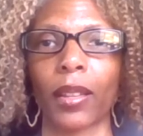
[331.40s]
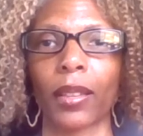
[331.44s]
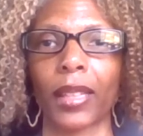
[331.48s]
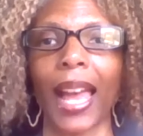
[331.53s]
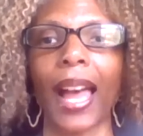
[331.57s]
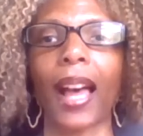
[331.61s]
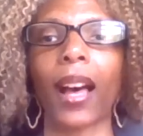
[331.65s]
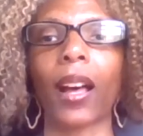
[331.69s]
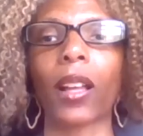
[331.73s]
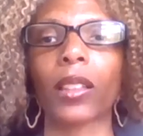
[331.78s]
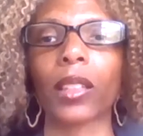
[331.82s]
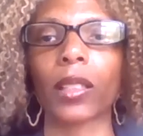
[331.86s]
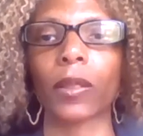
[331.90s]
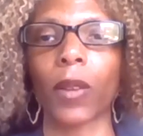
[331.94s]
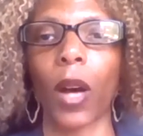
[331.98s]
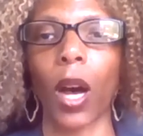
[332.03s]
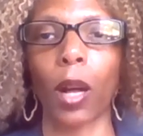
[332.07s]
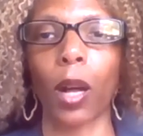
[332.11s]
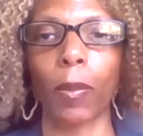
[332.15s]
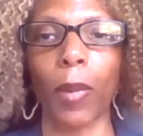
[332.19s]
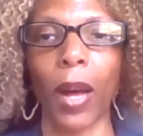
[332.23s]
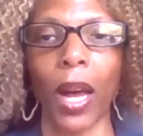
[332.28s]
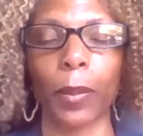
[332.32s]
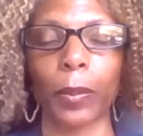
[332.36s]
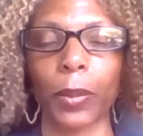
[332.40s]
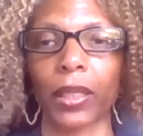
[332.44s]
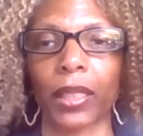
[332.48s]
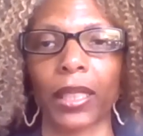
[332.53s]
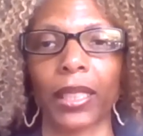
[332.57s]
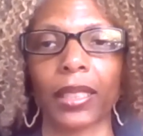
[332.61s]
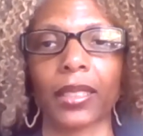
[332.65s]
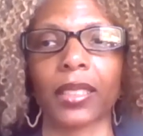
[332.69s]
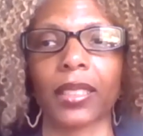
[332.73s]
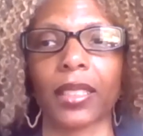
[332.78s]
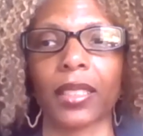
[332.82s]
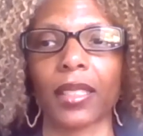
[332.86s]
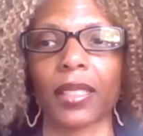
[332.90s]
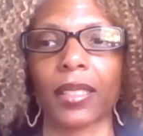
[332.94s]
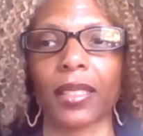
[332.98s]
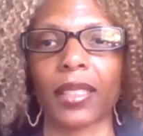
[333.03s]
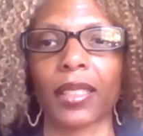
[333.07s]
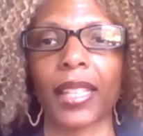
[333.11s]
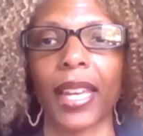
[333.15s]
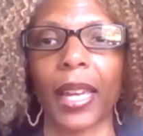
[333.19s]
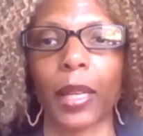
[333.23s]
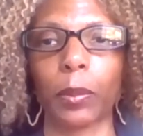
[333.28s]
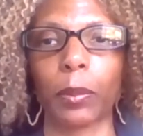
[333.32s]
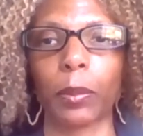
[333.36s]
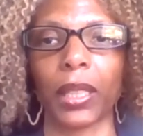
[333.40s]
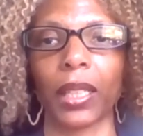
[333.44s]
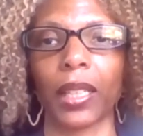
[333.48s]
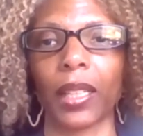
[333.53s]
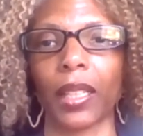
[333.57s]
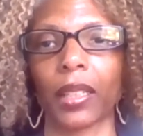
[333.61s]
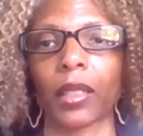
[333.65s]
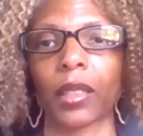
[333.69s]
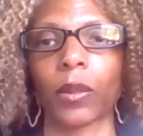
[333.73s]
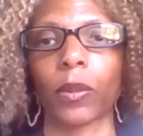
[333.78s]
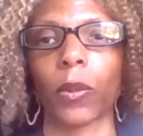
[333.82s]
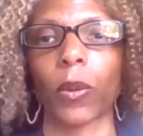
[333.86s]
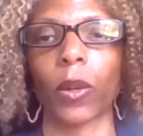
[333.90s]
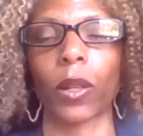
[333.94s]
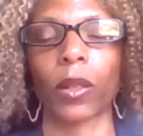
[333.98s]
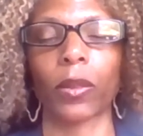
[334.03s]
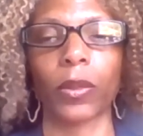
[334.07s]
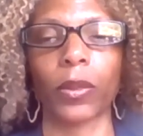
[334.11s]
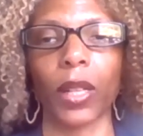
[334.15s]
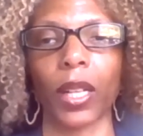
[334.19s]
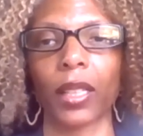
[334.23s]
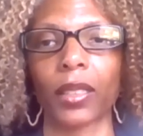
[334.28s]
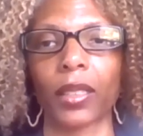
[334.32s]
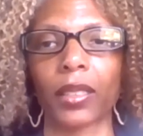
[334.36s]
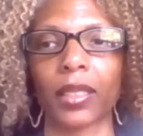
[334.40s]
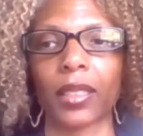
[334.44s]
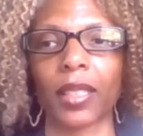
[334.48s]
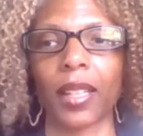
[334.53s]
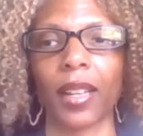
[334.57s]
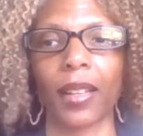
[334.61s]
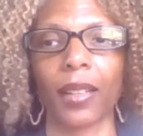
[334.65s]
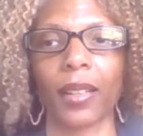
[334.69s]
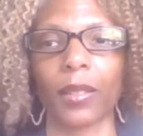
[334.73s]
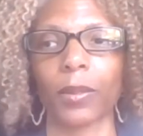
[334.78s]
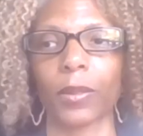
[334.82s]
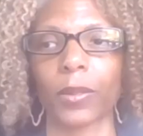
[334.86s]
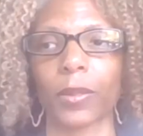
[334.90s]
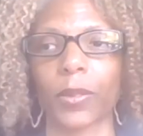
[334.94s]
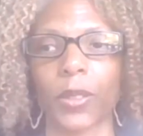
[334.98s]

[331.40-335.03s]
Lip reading: the health of all populations can be at the forefront of,